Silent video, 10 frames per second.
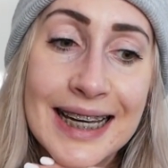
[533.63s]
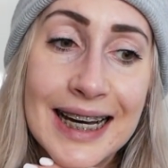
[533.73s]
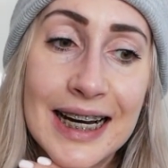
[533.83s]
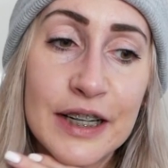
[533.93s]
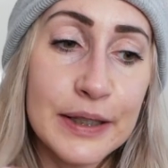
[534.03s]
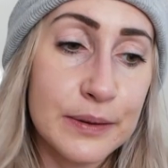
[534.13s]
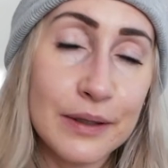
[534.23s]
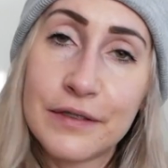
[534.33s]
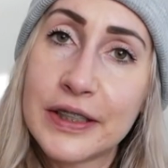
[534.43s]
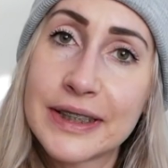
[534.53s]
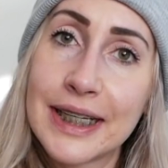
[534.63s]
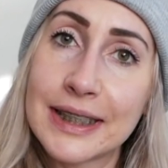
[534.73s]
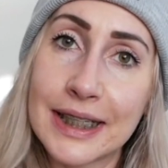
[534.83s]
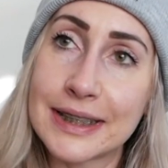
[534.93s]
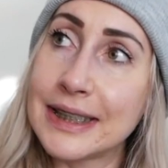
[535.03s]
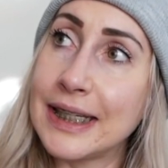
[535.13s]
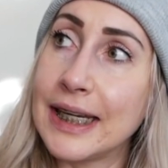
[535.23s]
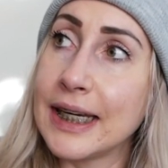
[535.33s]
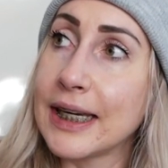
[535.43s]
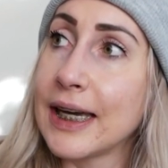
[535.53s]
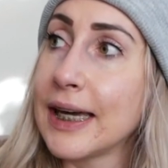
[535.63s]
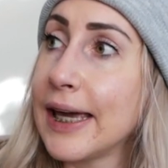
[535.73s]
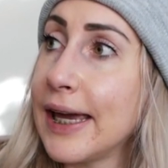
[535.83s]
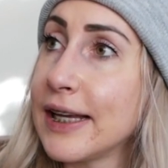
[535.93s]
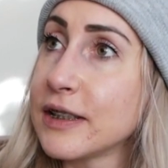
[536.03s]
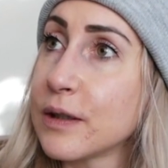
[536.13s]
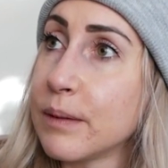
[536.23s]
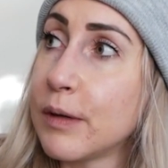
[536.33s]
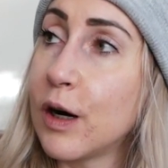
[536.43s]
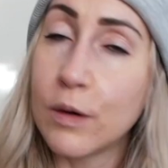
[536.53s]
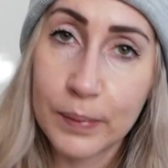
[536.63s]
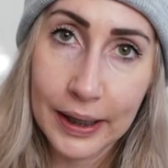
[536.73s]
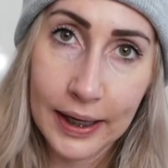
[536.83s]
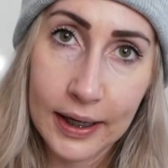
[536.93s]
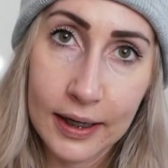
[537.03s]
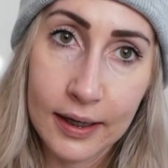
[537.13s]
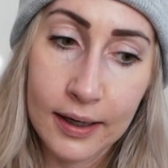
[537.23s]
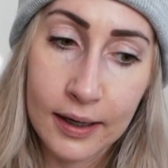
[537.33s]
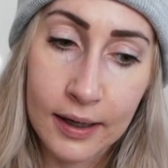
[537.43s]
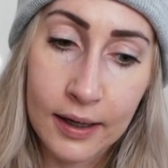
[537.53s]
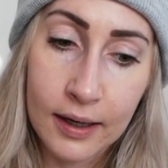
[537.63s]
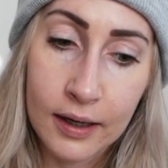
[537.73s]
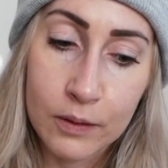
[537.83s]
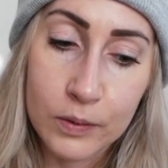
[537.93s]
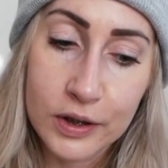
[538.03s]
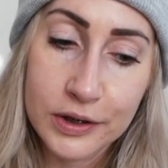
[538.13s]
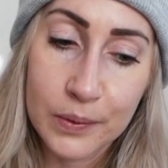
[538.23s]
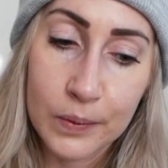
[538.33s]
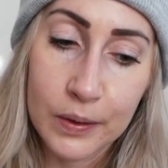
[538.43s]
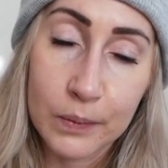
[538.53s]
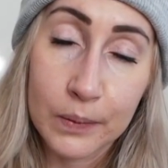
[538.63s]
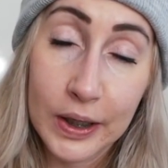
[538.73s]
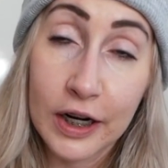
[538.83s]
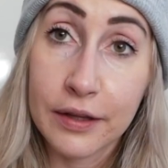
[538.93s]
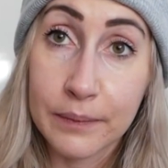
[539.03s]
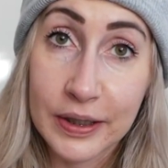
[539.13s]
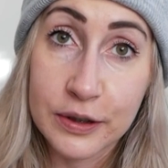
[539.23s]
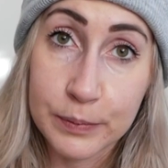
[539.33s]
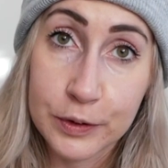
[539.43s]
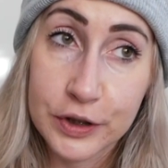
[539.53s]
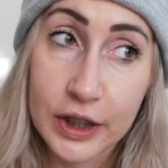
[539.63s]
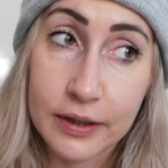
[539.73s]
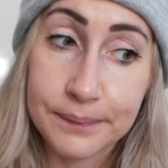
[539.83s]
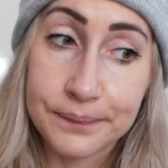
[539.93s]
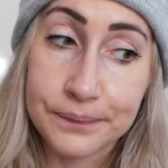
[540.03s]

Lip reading: That's what it feels like. That's the eating. And so I'm hoping we're just gonna we're working on the range of motion.